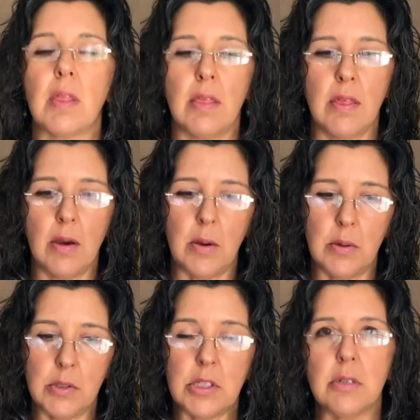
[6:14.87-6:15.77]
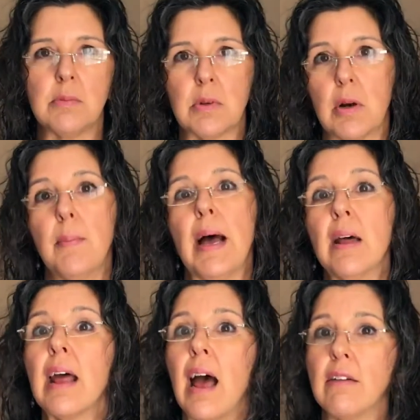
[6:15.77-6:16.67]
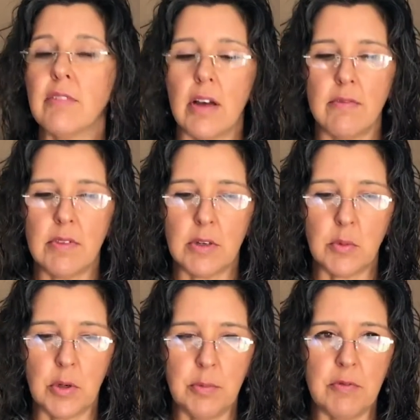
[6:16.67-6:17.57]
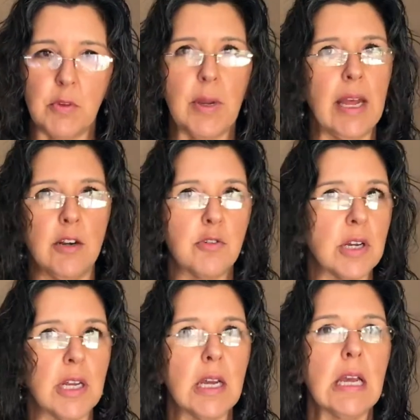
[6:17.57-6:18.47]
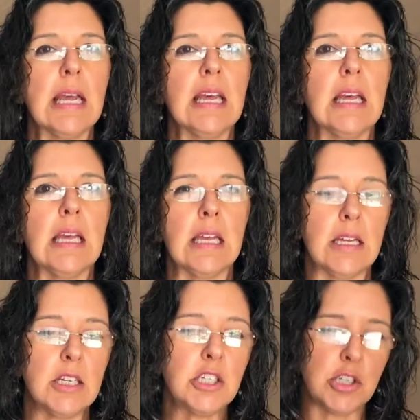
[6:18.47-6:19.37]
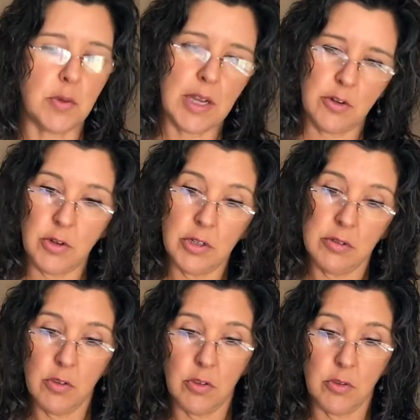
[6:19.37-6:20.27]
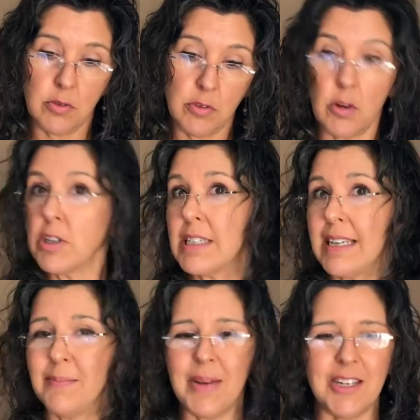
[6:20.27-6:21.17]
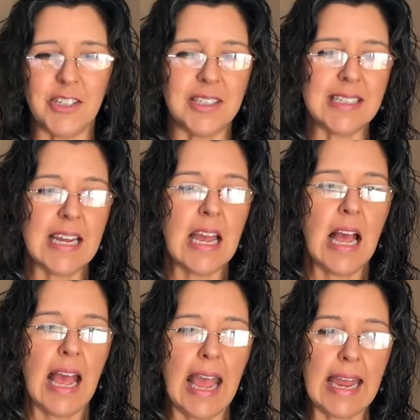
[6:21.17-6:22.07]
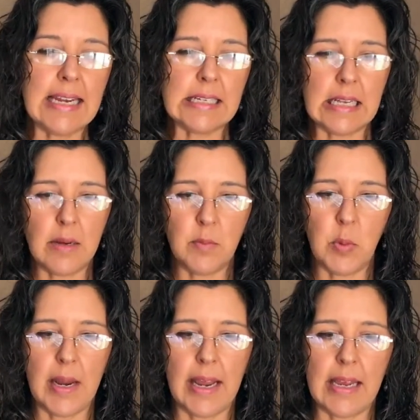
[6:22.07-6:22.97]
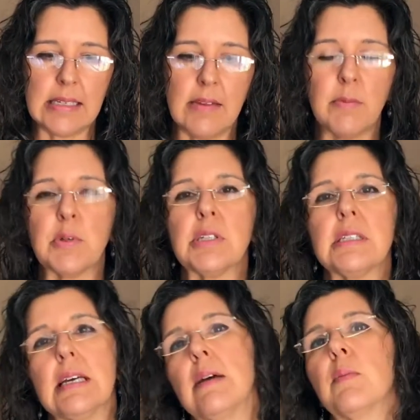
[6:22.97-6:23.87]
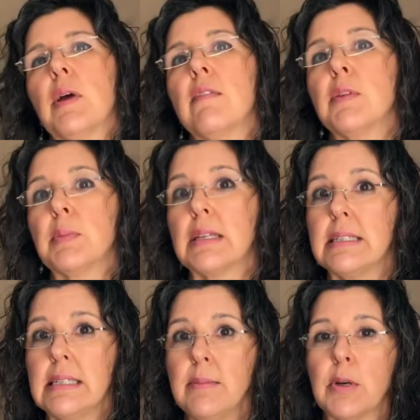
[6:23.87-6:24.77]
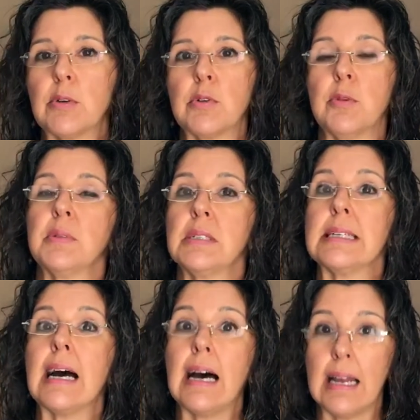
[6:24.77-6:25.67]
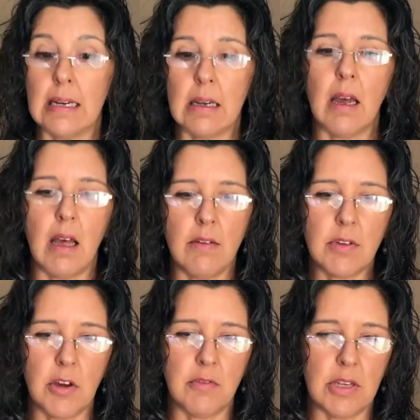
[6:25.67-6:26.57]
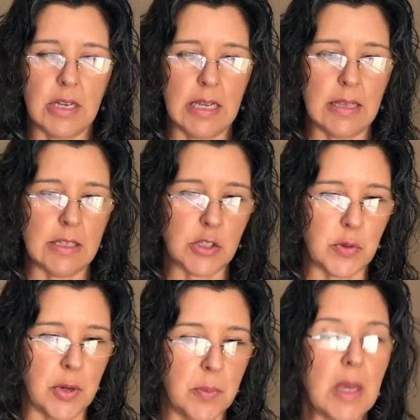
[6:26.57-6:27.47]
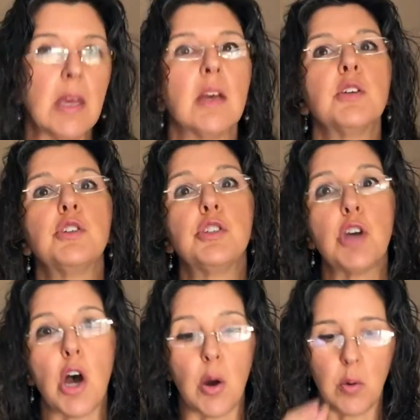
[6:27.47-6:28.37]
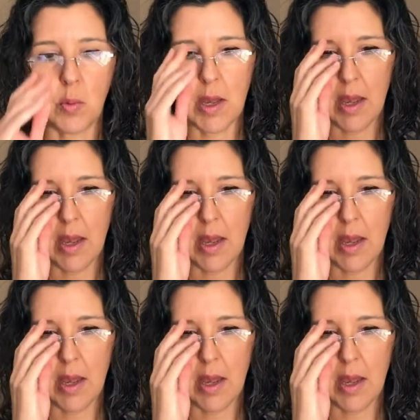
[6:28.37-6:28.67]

those who were about half of the group of 313 patients. 18.87% of the placebo group died of COVID in this group. So